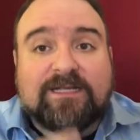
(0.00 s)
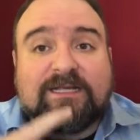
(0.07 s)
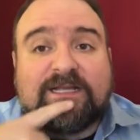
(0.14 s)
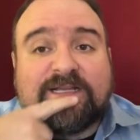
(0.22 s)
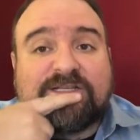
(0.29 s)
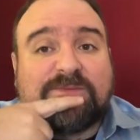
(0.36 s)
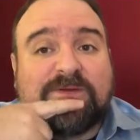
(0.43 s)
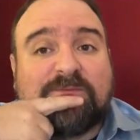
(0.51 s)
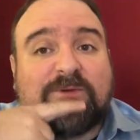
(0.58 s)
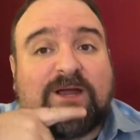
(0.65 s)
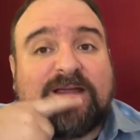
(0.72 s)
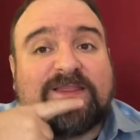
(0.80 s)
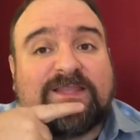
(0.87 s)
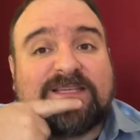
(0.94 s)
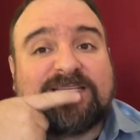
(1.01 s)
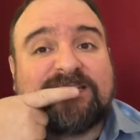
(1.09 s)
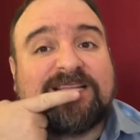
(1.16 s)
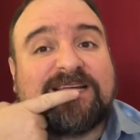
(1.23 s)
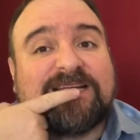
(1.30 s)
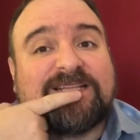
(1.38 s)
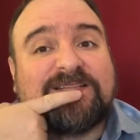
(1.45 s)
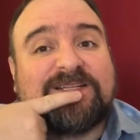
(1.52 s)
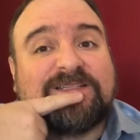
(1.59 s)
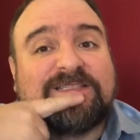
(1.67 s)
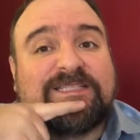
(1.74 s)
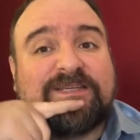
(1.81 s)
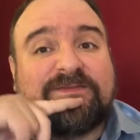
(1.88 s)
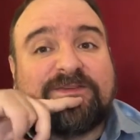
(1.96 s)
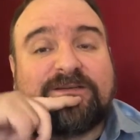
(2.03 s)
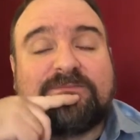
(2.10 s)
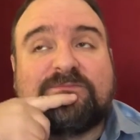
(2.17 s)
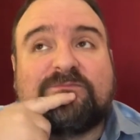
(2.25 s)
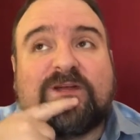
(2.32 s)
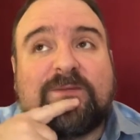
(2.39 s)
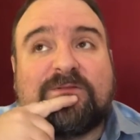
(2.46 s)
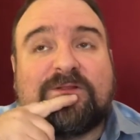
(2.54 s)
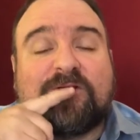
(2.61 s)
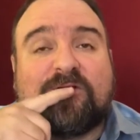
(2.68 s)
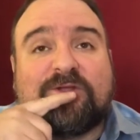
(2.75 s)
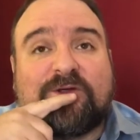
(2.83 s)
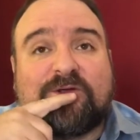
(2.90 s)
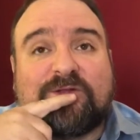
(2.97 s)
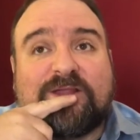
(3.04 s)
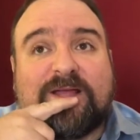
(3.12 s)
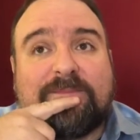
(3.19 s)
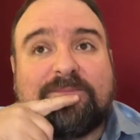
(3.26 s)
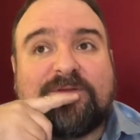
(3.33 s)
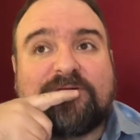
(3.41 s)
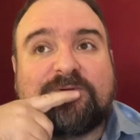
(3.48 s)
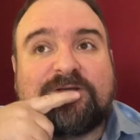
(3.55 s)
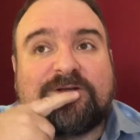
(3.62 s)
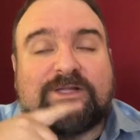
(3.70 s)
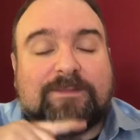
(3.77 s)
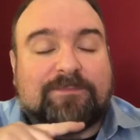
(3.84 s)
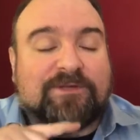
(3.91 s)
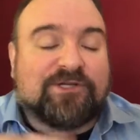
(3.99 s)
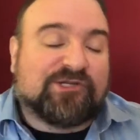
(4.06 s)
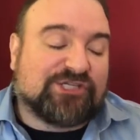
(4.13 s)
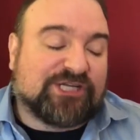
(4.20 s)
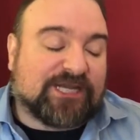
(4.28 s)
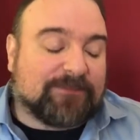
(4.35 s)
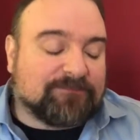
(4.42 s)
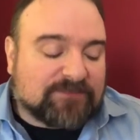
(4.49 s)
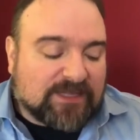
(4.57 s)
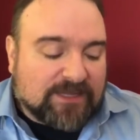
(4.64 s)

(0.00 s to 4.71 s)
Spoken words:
It should be right in this like little divot right below your lip, between your lip and your chin.